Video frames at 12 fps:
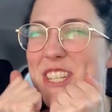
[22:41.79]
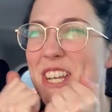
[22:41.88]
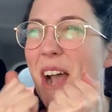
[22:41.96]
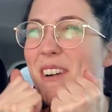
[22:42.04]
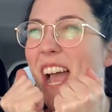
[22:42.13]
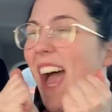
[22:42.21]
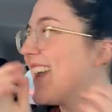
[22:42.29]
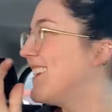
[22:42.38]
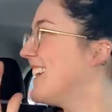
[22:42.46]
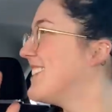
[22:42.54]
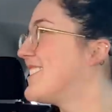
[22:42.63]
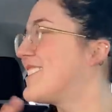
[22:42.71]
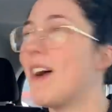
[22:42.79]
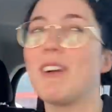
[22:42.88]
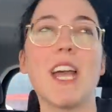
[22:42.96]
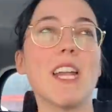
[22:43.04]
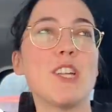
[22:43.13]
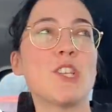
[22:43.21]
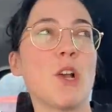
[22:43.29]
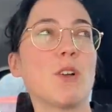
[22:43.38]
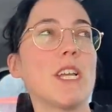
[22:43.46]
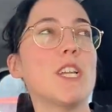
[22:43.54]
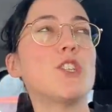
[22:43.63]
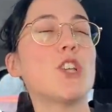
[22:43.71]
so good. It's so good. It's so
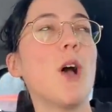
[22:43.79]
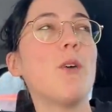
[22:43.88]
good. It's